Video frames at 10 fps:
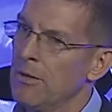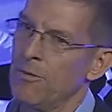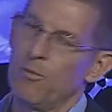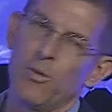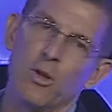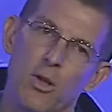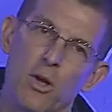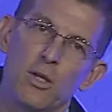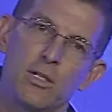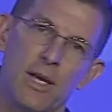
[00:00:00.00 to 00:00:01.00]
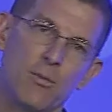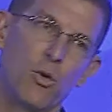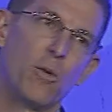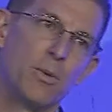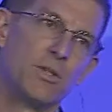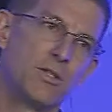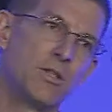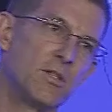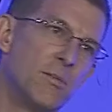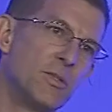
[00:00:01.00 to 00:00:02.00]
for a long time, corporate
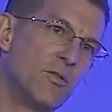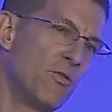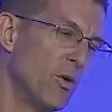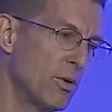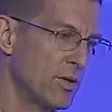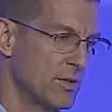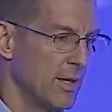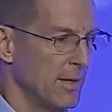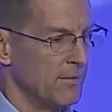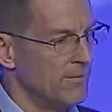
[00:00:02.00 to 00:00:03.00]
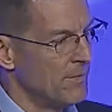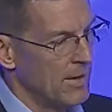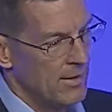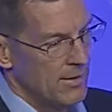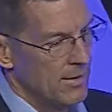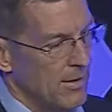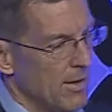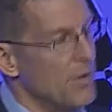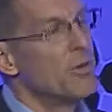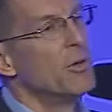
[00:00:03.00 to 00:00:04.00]
systems have focused on
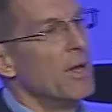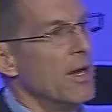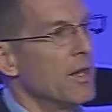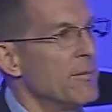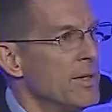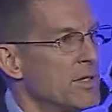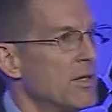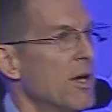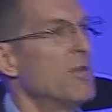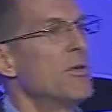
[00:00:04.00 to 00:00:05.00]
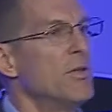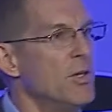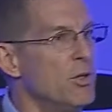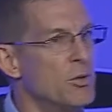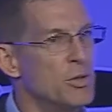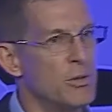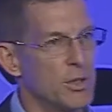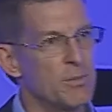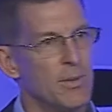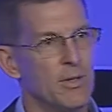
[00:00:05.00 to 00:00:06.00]
other elements other than user
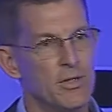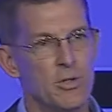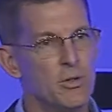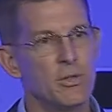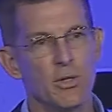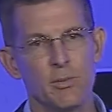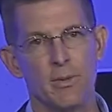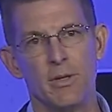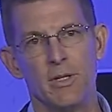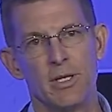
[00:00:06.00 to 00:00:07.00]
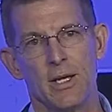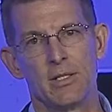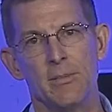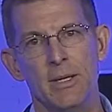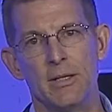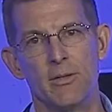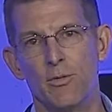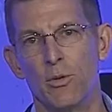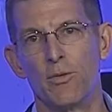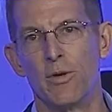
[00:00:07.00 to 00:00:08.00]
experience. User experience has to be at the
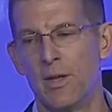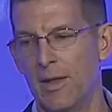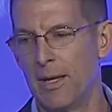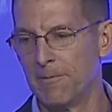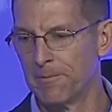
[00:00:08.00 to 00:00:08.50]
forefront of that.